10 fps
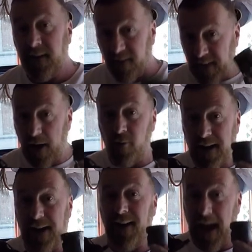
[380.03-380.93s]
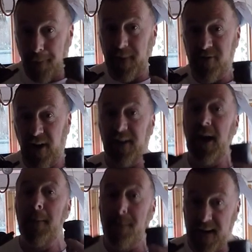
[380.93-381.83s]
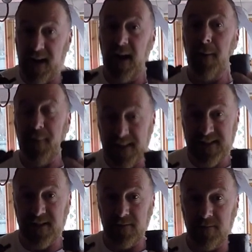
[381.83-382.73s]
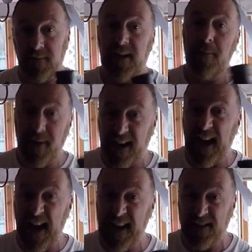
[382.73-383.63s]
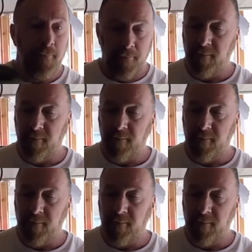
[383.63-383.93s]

That will now happily run a bigger piston and a bigger head.